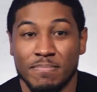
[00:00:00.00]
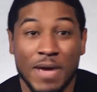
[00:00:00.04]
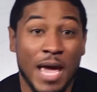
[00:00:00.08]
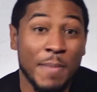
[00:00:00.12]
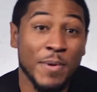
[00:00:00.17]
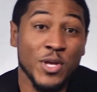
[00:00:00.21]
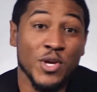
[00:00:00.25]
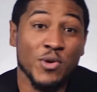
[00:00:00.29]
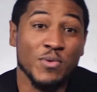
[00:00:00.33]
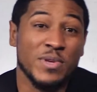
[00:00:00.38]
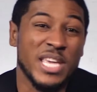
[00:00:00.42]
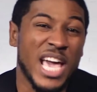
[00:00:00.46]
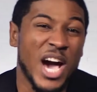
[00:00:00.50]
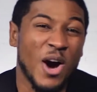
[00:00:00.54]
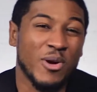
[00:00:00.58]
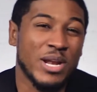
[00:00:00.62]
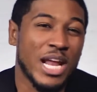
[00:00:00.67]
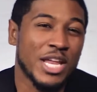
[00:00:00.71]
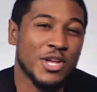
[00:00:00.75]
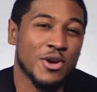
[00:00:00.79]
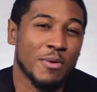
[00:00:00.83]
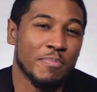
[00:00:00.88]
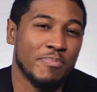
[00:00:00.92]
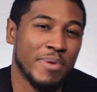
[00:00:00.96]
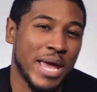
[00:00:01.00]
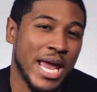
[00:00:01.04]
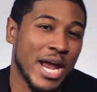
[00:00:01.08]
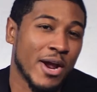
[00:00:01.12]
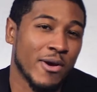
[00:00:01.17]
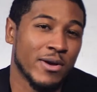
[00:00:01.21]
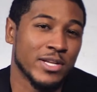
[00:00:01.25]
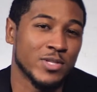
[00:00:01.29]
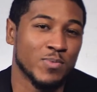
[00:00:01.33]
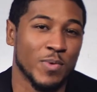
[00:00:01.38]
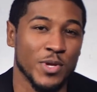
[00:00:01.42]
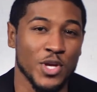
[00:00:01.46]
Maybe you yelled at your
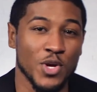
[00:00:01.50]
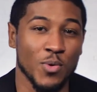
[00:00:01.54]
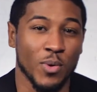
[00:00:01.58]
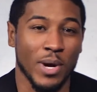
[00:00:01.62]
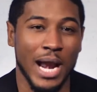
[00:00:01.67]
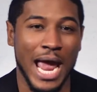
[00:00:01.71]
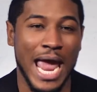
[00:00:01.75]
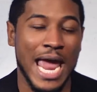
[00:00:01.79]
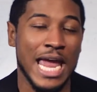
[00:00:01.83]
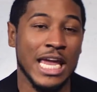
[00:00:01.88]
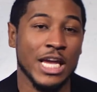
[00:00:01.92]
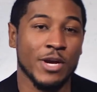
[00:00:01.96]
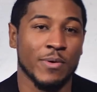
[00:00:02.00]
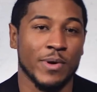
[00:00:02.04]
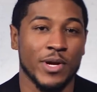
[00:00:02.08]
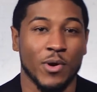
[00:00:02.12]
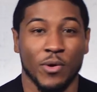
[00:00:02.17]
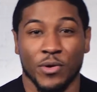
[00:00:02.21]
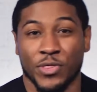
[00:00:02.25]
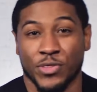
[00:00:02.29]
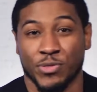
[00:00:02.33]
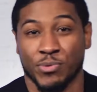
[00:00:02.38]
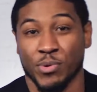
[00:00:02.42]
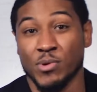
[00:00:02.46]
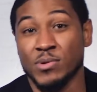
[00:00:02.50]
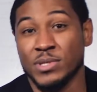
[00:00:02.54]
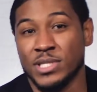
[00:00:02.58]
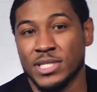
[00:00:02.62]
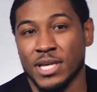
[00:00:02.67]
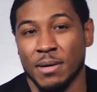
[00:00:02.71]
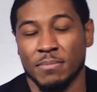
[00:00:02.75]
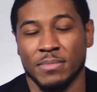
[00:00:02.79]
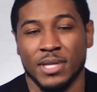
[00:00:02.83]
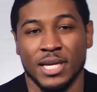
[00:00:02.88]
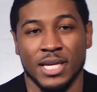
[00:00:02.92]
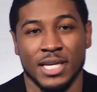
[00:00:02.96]
parents when you were angry, or threw
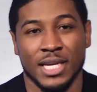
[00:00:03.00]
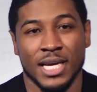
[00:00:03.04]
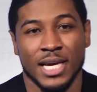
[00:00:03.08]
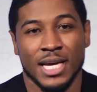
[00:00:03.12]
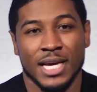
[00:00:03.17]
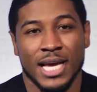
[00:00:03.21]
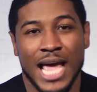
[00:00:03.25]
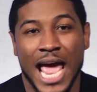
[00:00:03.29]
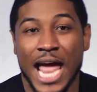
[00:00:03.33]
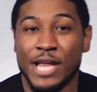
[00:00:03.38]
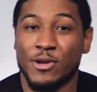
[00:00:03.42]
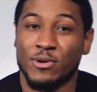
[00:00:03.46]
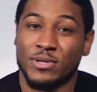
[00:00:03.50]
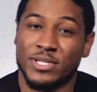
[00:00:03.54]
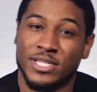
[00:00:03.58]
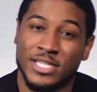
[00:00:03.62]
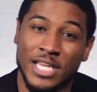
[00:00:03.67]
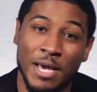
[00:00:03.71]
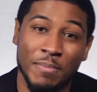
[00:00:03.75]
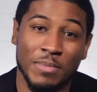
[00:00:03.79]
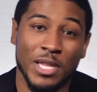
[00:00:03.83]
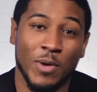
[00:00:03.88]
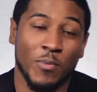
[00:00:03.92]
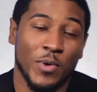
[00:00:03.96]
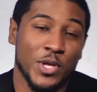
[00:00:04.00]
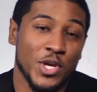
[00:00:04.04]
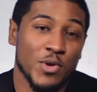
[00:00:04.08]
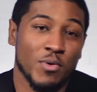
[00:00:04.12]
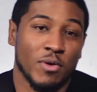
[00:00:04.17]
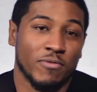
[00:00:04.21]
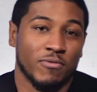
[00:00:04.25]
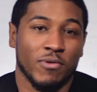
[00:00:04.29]
something at your sibling when you were